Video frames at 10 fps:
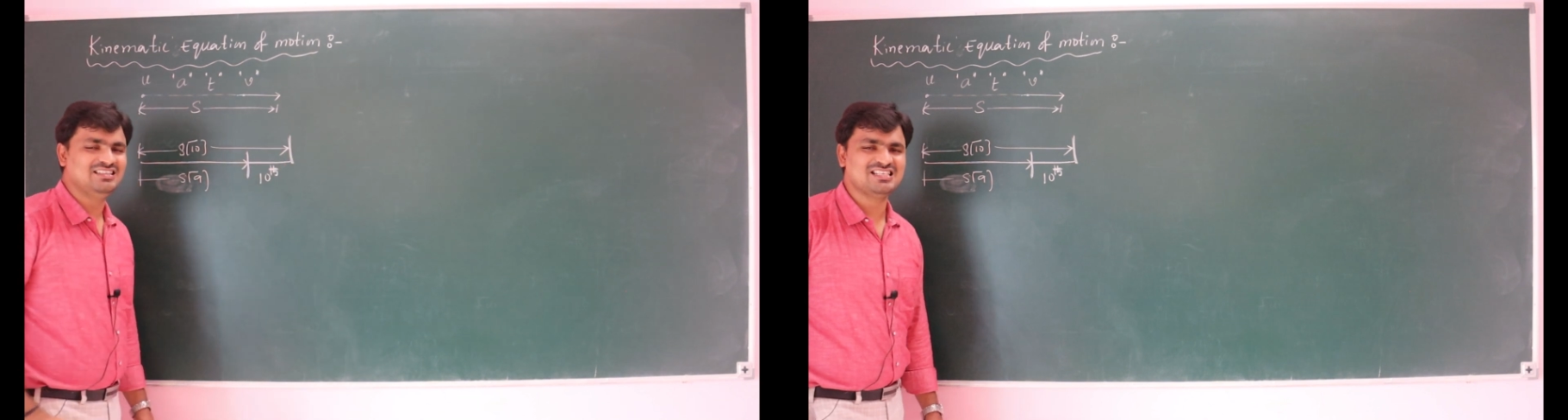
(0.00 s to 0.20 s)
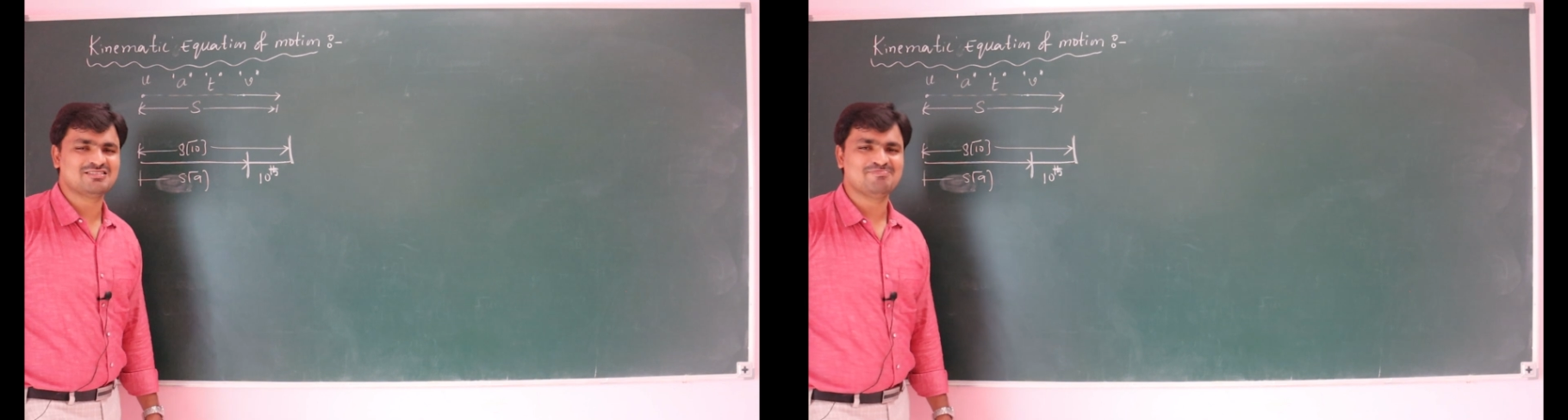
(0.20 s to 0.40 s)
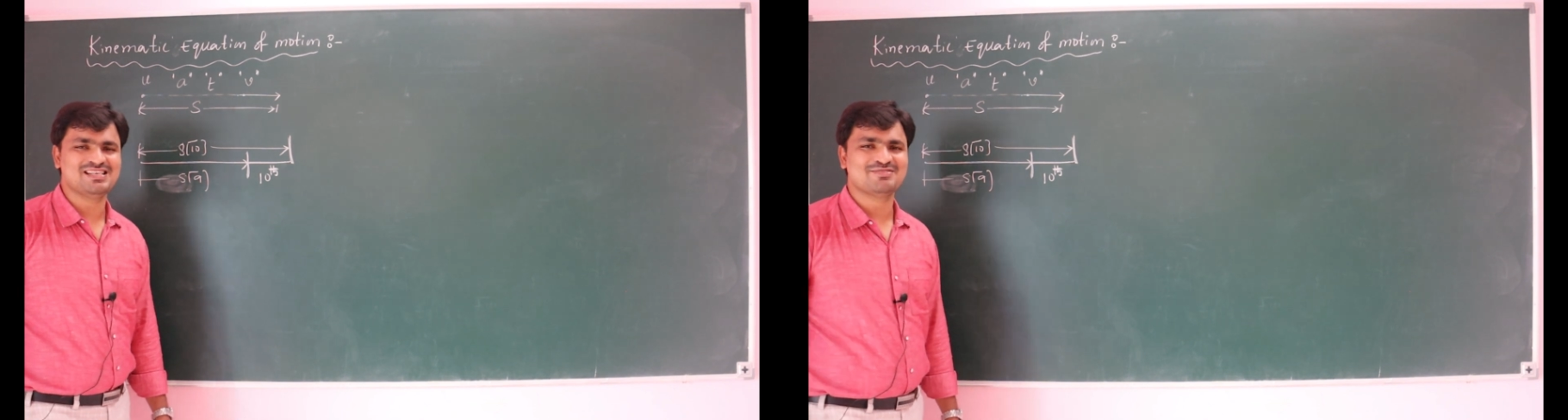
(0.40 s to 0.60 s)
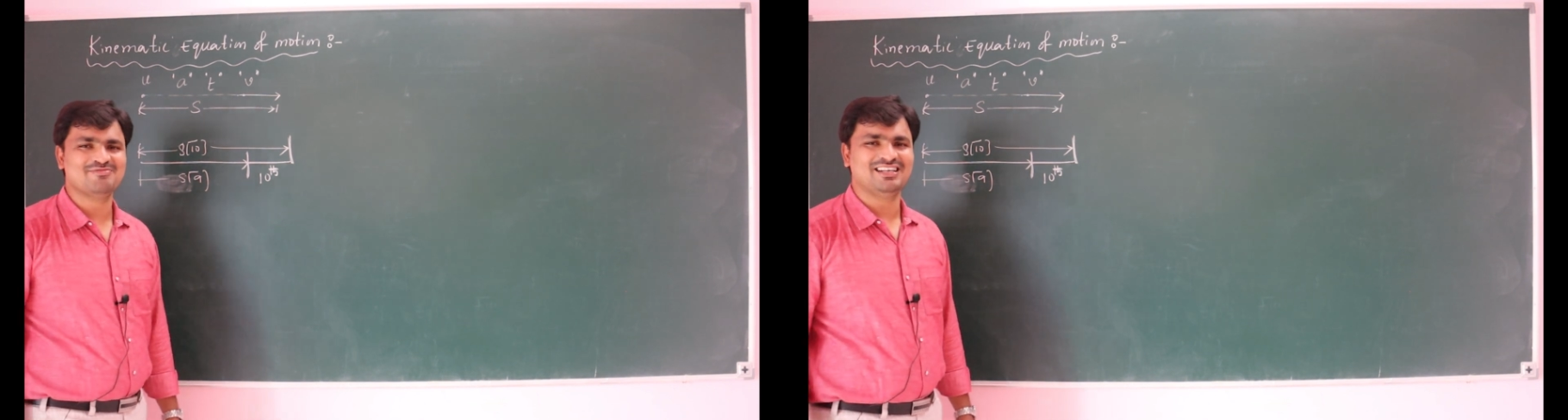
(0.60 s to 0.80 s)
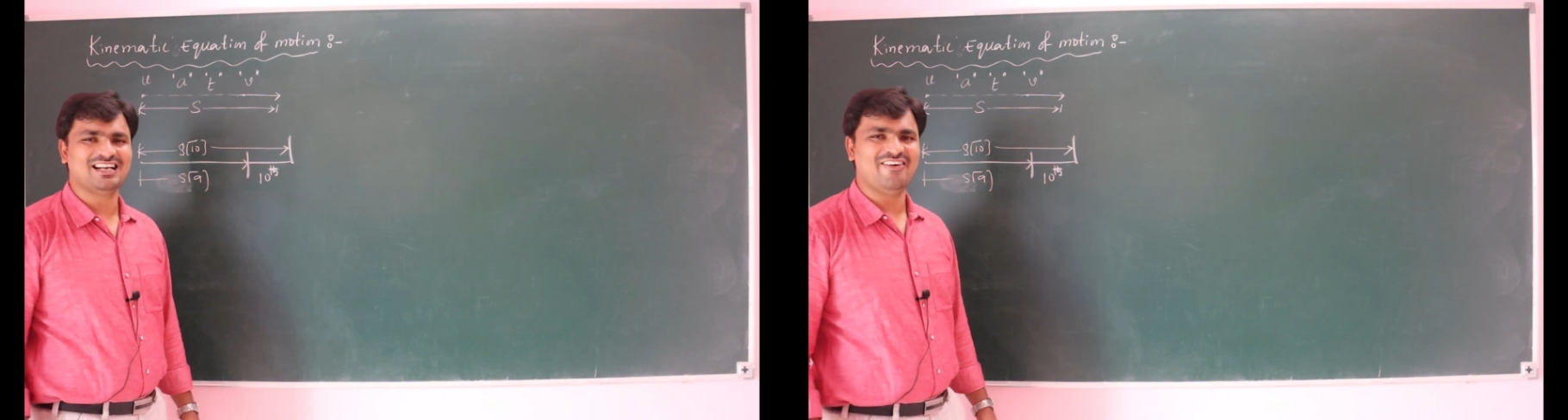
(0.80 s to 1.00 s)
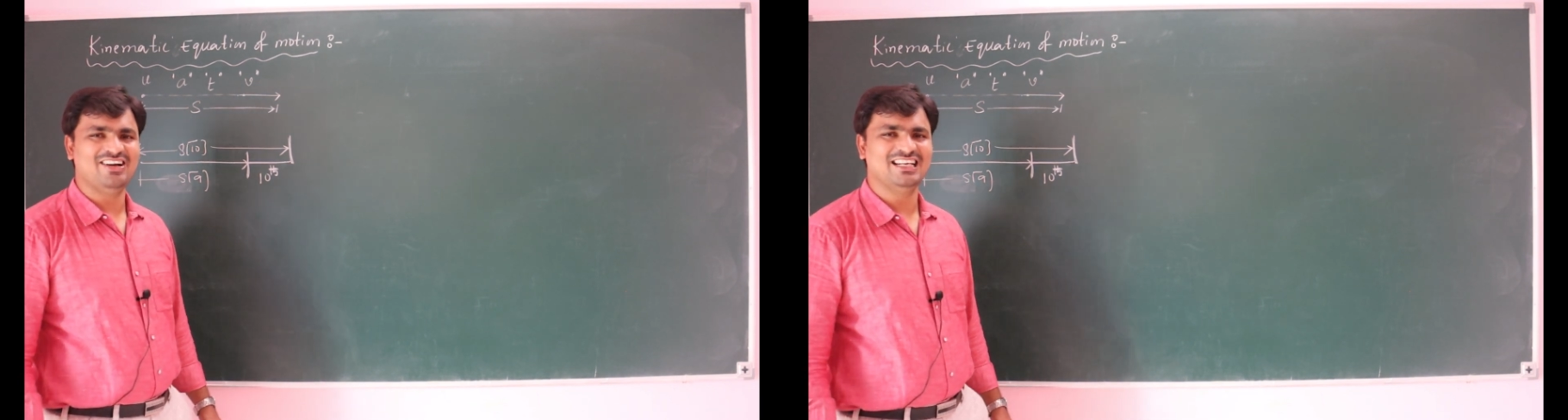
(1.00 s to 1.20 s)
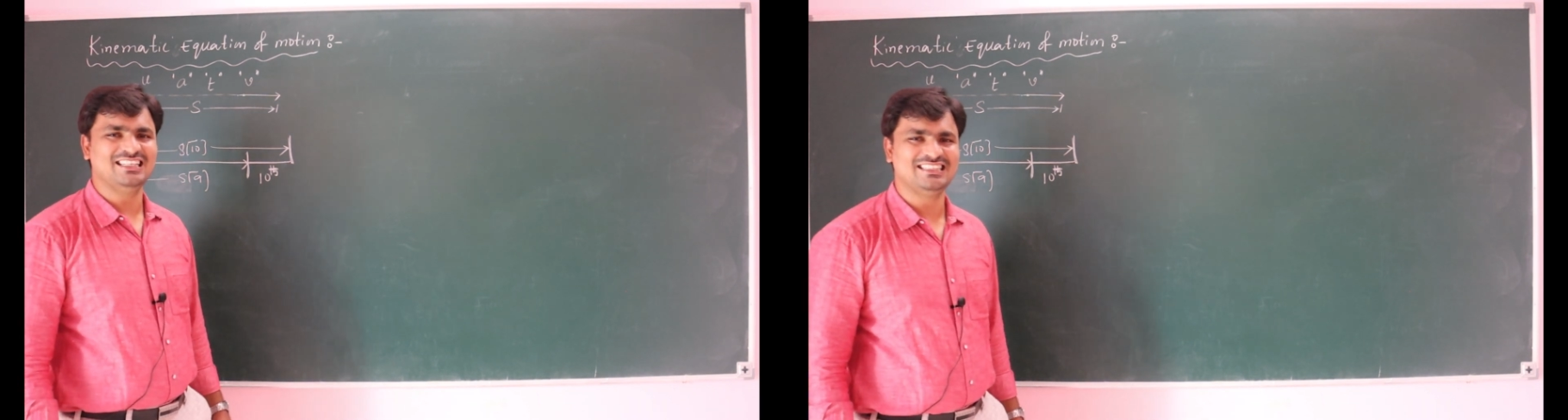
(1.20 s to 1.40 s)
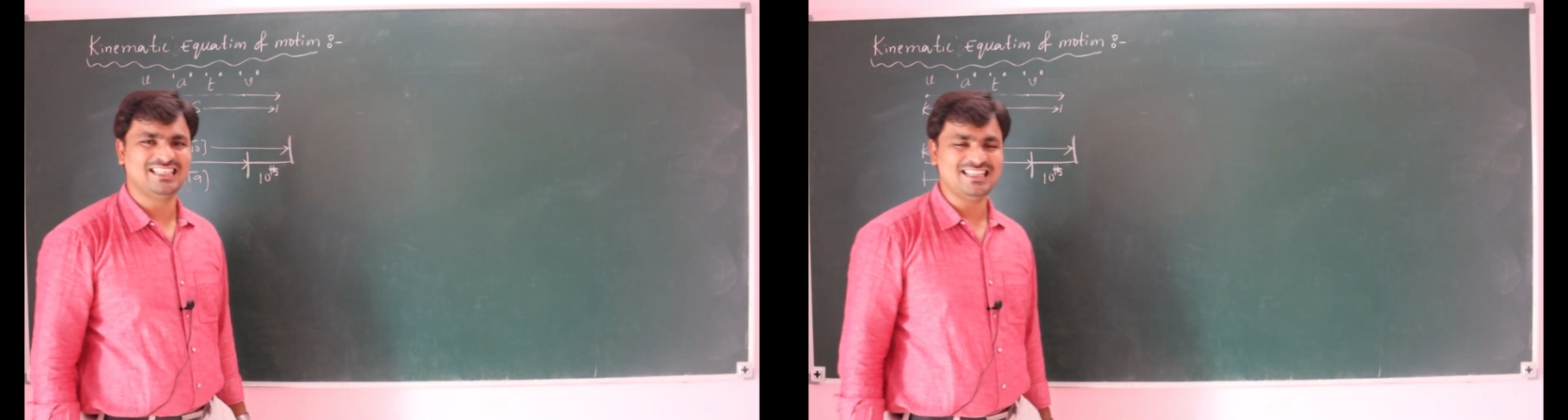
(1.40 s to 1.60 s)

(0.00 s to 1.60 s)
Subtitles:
displacement traveled in